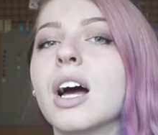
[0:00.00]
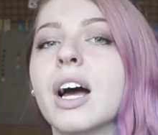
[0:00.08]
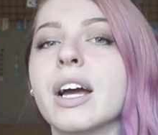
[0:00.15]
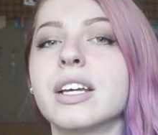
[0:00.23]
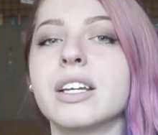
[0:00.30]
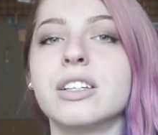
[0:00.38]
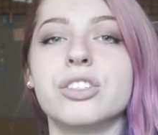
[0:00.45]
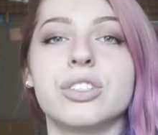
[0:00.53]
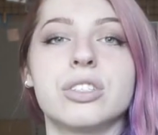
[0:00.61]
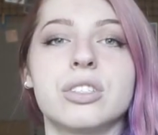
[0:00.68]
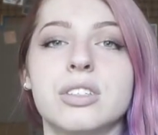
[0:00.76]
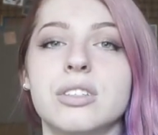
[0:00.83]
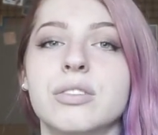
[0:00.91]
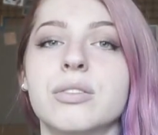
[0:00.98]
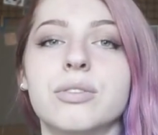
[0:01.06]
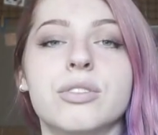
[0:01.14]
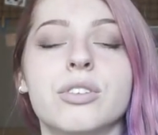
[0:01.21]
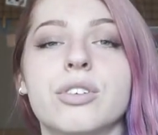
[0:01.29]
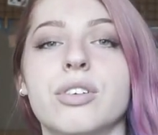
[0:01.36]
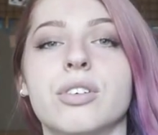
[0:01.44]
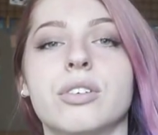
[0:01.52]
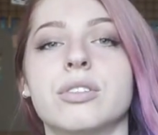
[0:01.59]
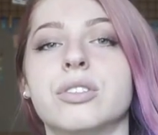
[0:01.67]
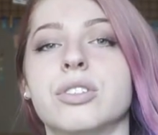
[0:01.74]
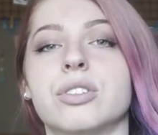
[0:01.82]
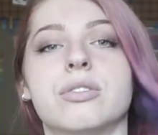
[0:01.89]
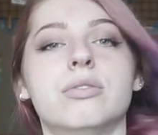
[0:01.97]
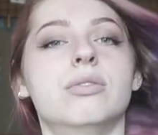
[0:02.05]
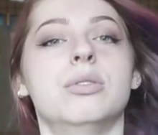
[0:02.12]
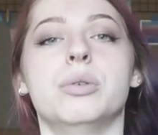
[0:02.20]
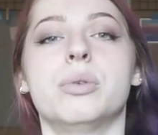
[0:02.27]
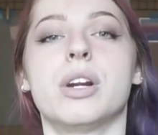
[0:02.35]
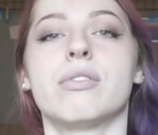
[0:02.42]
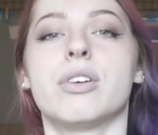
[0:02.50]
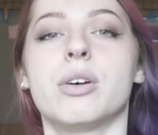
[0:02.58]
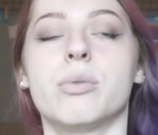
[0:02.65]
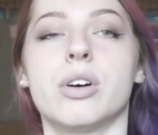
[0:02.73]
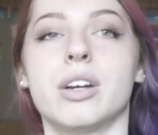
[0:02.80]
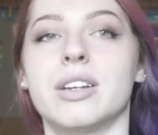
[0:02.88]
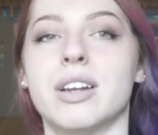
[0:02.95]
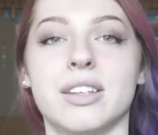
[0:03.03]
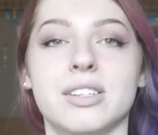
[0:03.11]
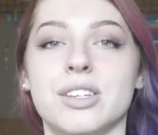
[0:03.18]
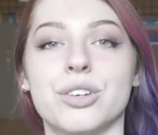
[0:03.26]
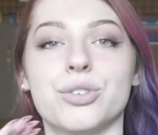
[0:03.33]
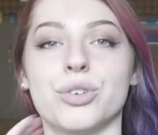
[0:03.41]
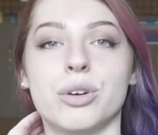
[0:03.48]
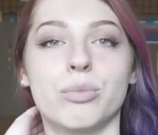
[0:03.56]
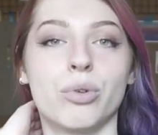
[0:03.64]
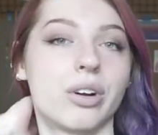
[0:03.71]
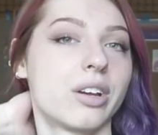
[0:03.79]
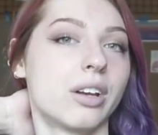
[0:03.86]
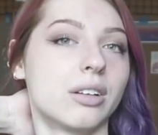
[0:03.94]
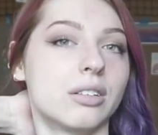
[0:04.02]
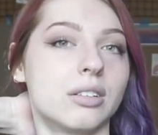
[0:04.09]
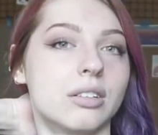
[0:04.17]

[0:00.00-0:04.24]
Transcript: I can just just do whatever I want. No, that's not true. I'm working.